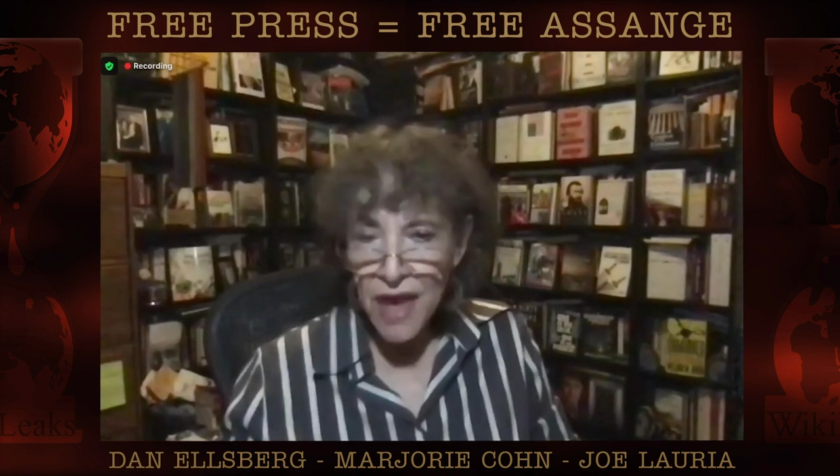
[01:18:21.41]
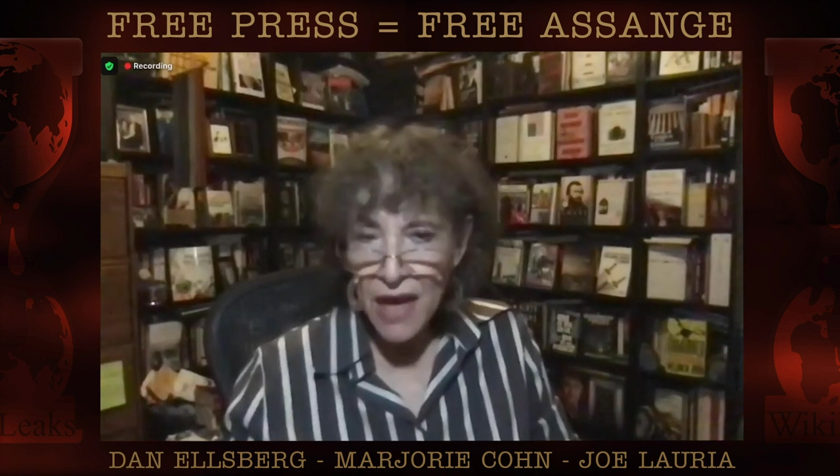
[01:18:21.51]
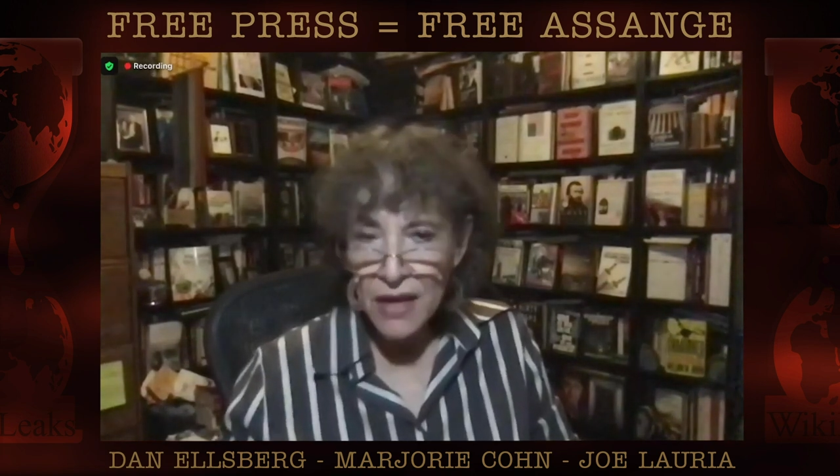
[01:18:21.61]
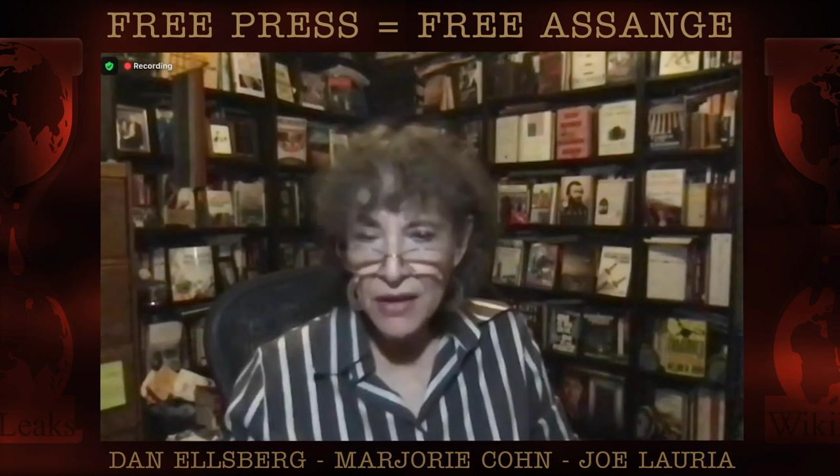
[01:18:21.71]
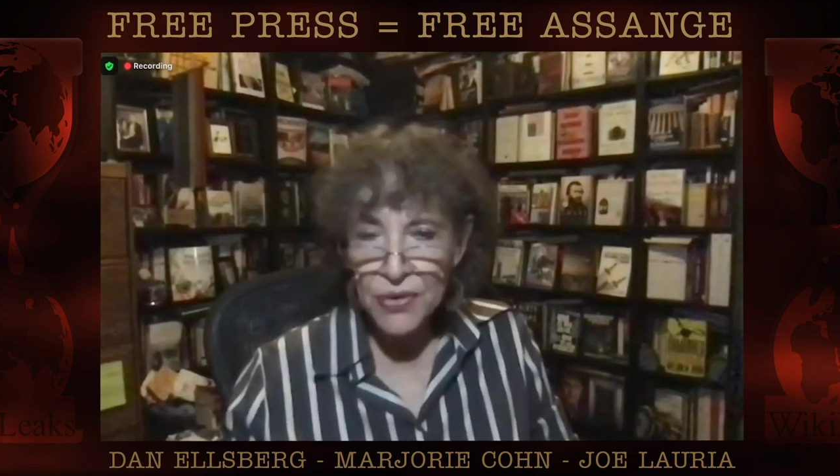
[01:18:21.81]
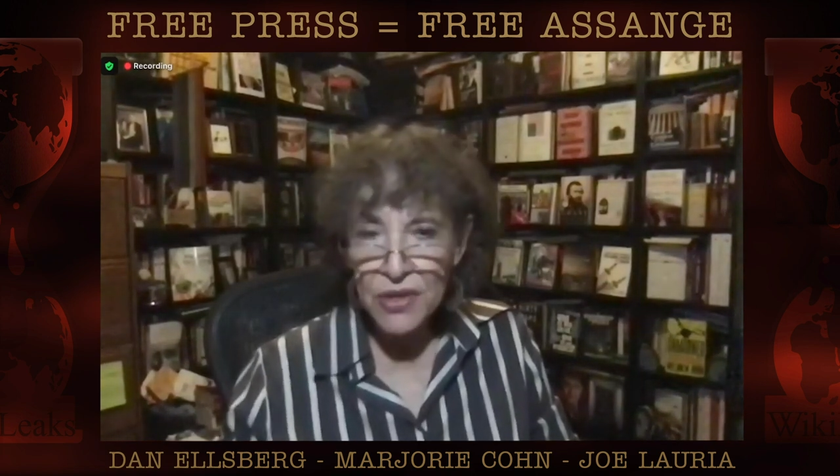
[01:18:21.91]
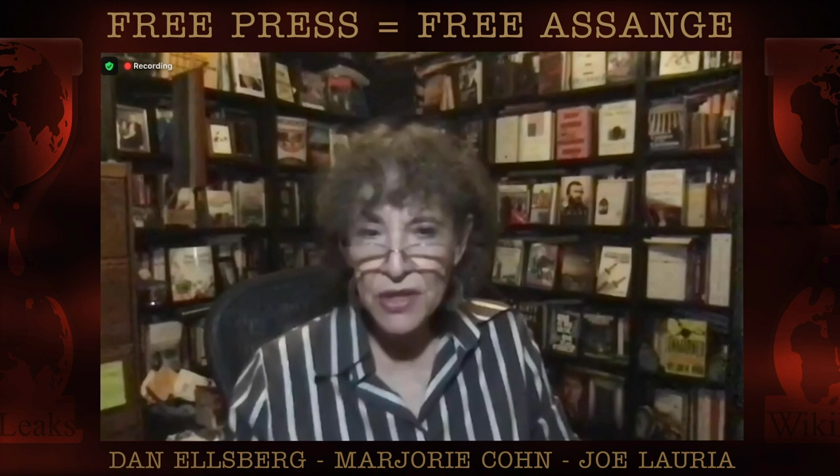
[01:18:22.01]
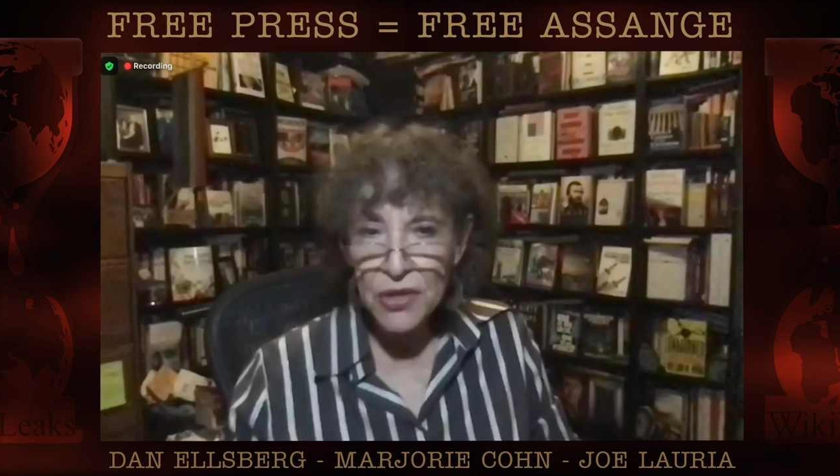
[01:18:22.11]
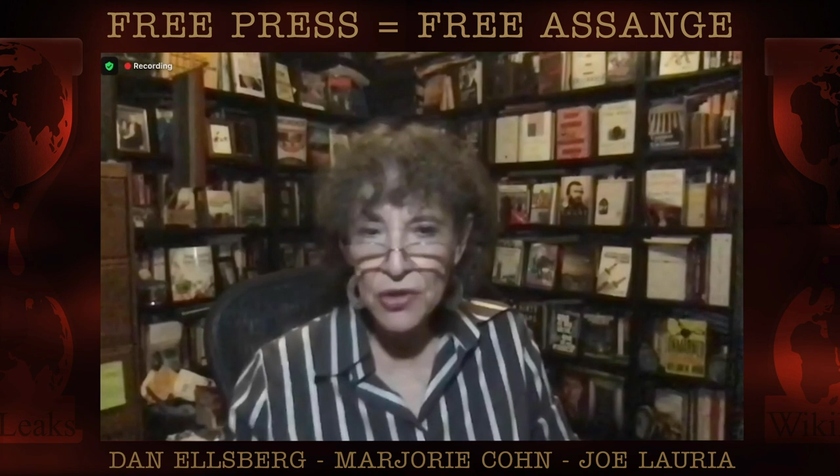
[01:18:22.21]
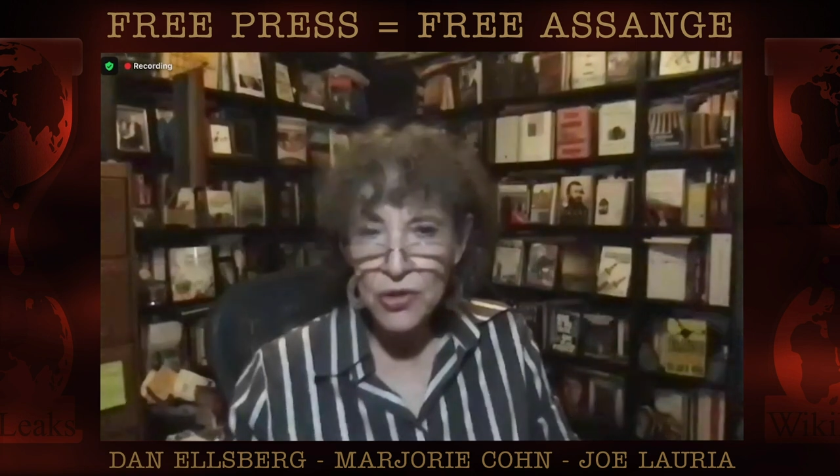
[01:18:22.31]
that
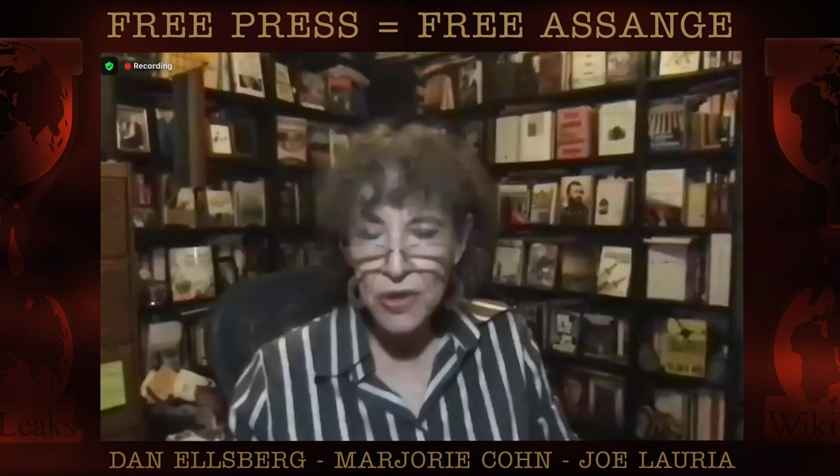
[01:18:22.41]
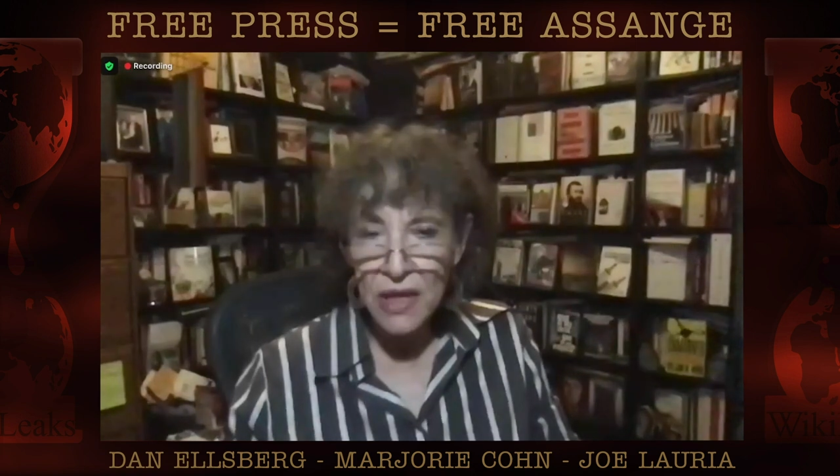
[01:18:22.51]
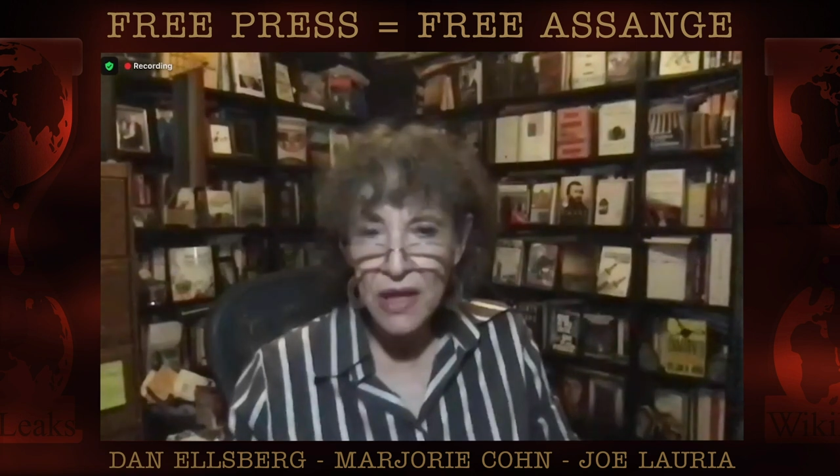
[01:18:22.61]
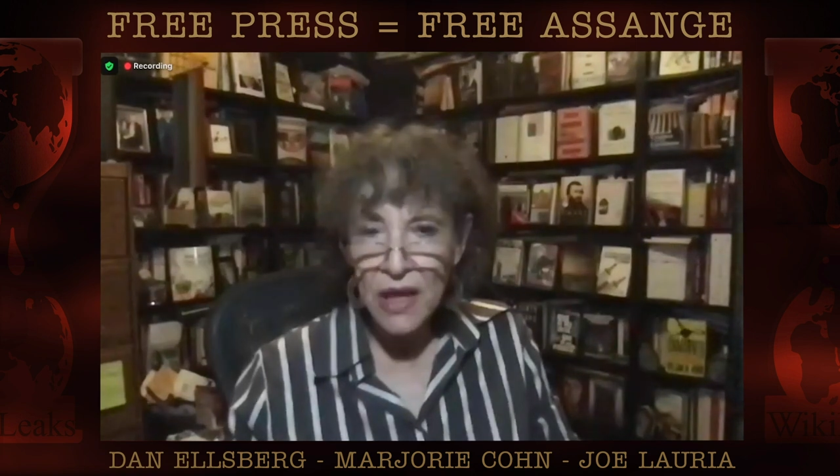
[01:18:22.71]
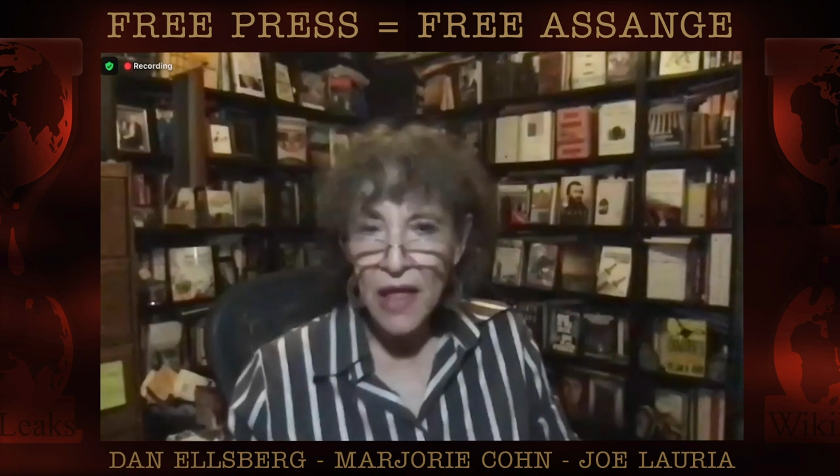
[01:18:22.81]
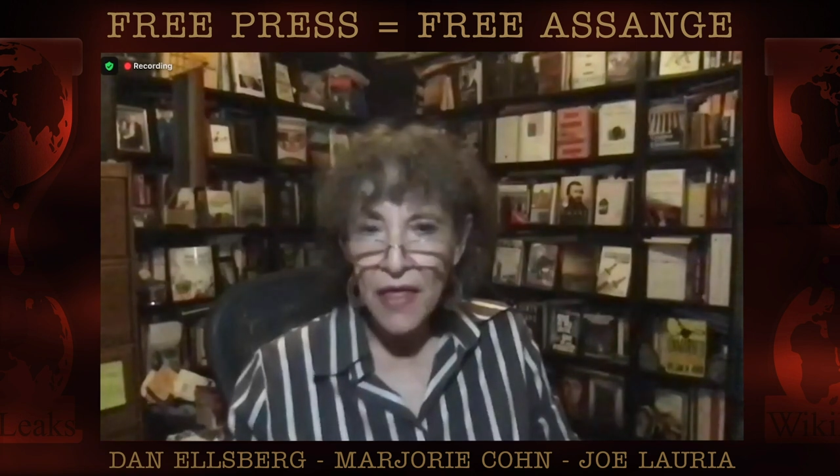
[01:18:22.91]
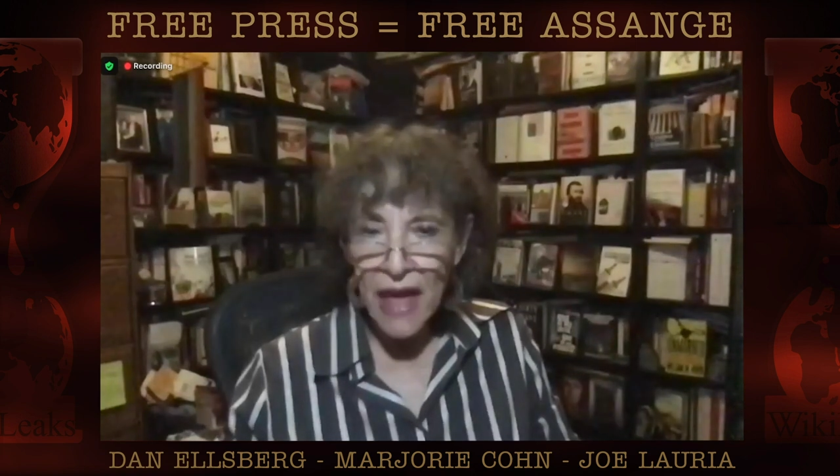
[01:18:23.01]
extradition treaty,